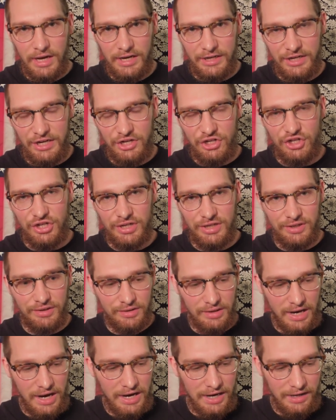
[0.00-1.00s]

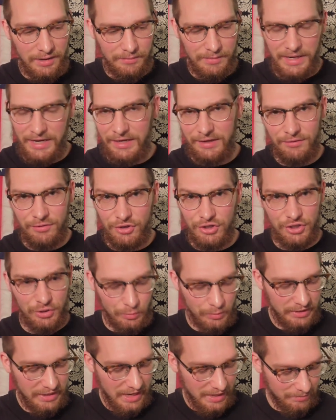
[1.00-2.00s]
edition, um, and
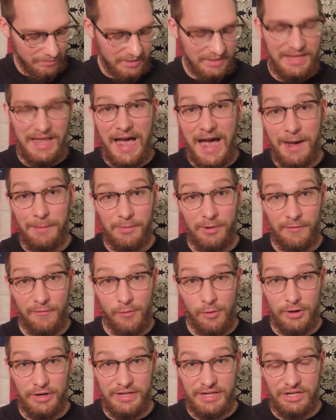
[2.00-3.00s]
just renamed it the
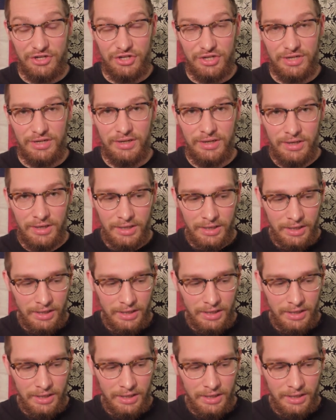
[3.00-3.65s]
Omnivore edition.